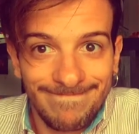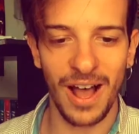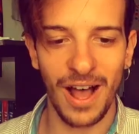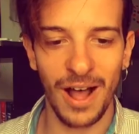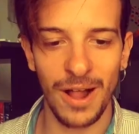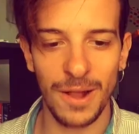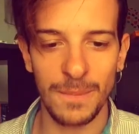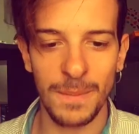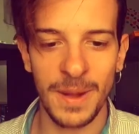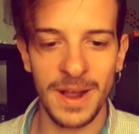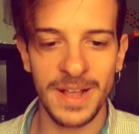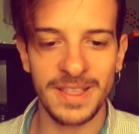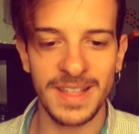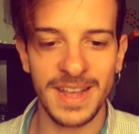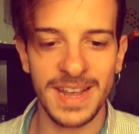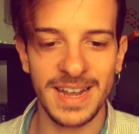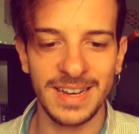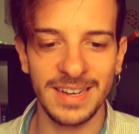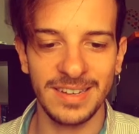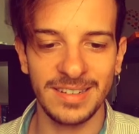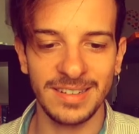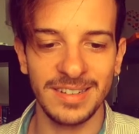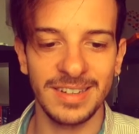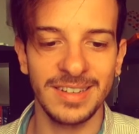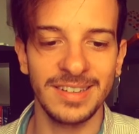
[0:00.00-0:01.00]
All my
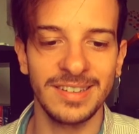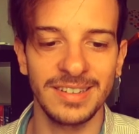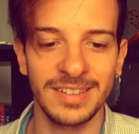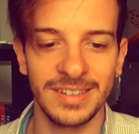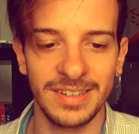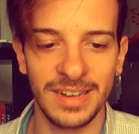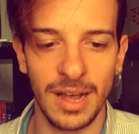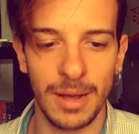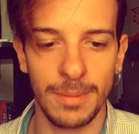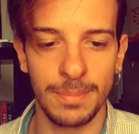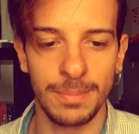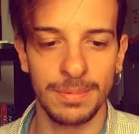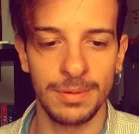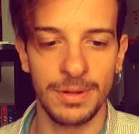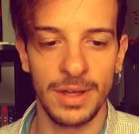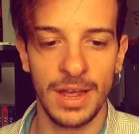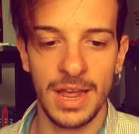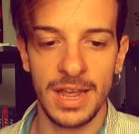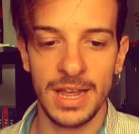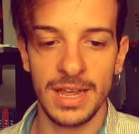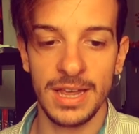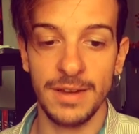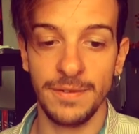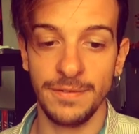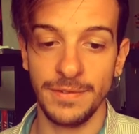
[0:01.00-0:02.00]
ladies, listen up.
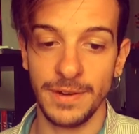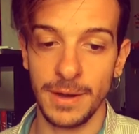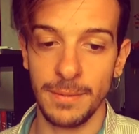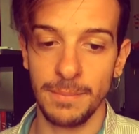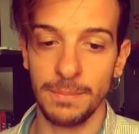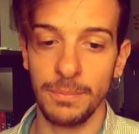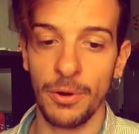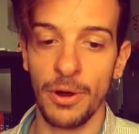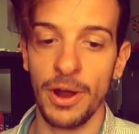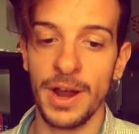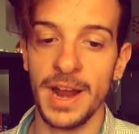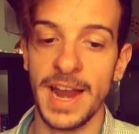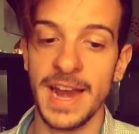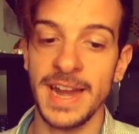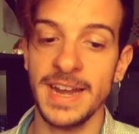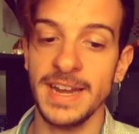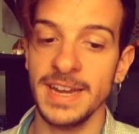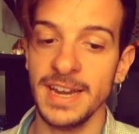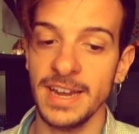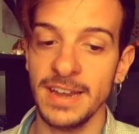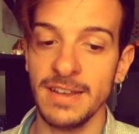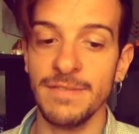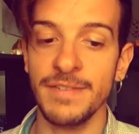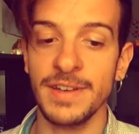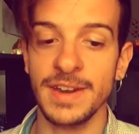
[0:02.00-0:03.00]
If that boy
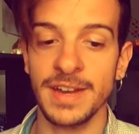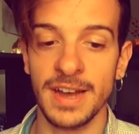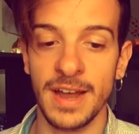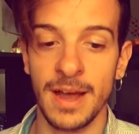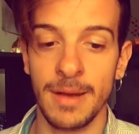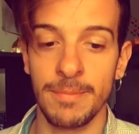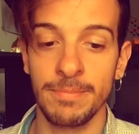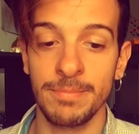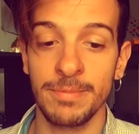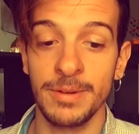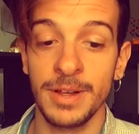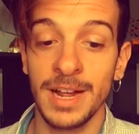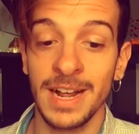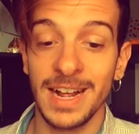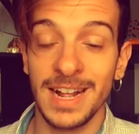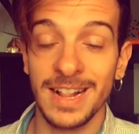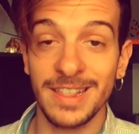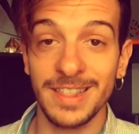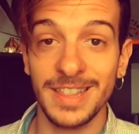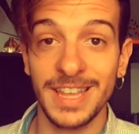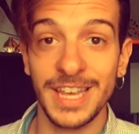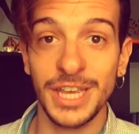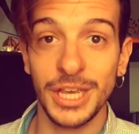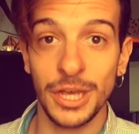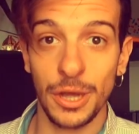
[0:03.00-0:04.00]
ain't giving up,
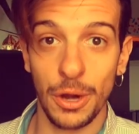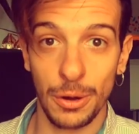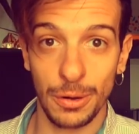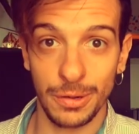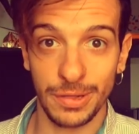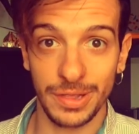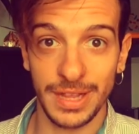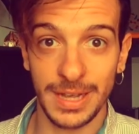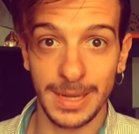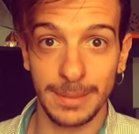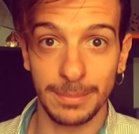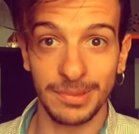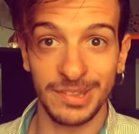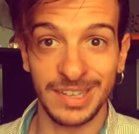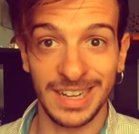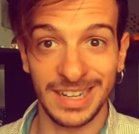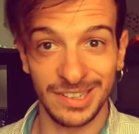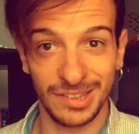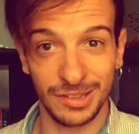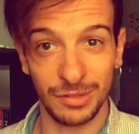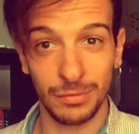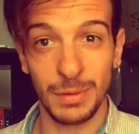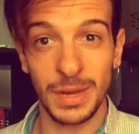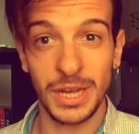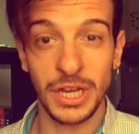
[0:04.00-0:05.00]
lick your lips
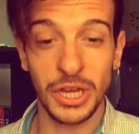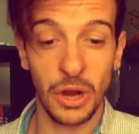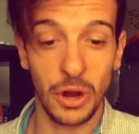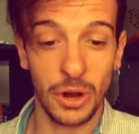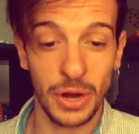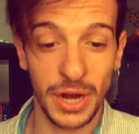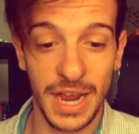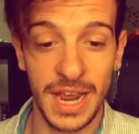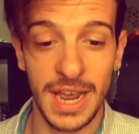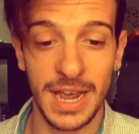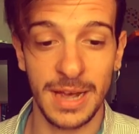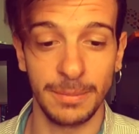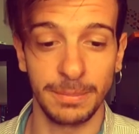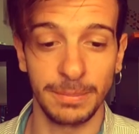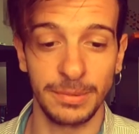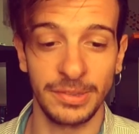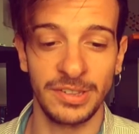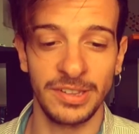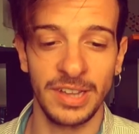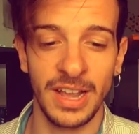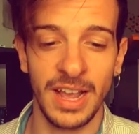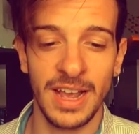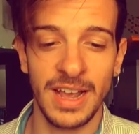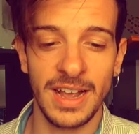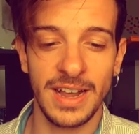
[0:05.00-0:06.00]
and swing your
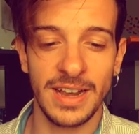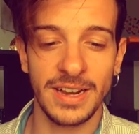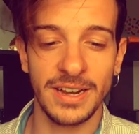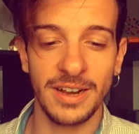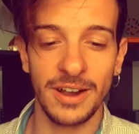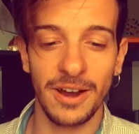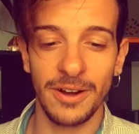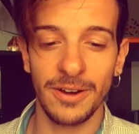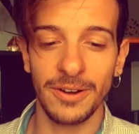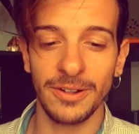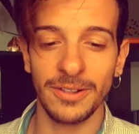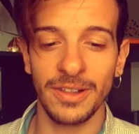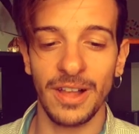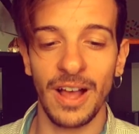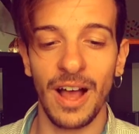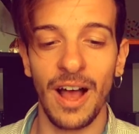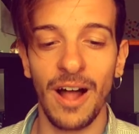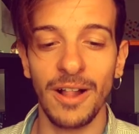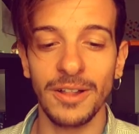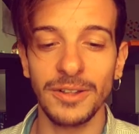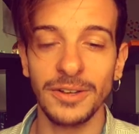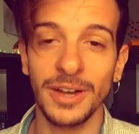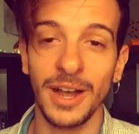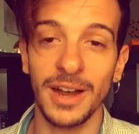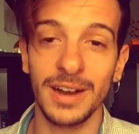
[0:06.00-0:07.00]
hips. Girl,
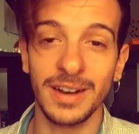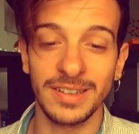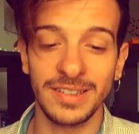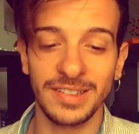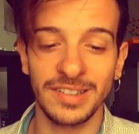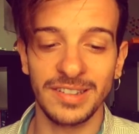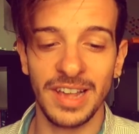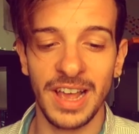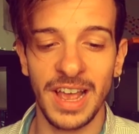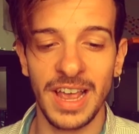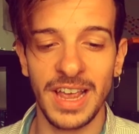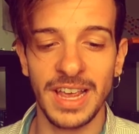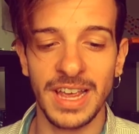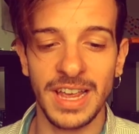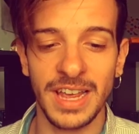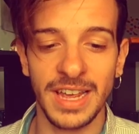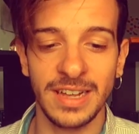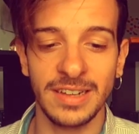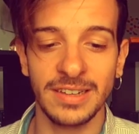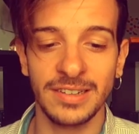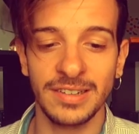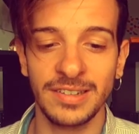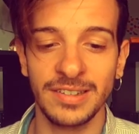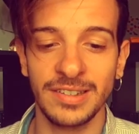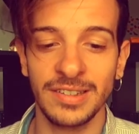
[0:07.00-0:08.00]
all you gotta say
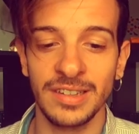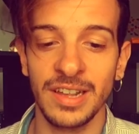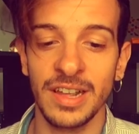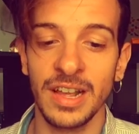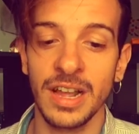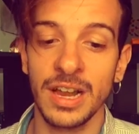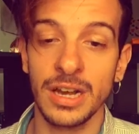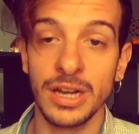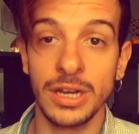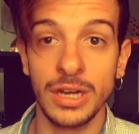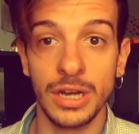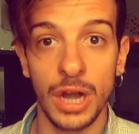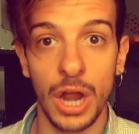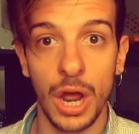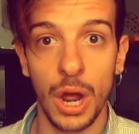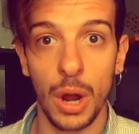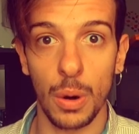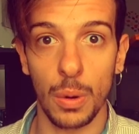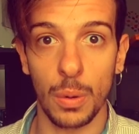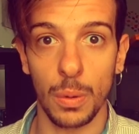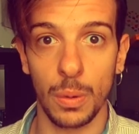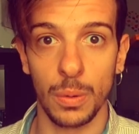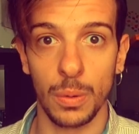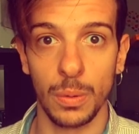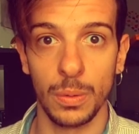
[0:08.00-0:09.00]
is
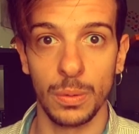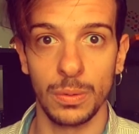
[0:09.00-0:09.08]
no.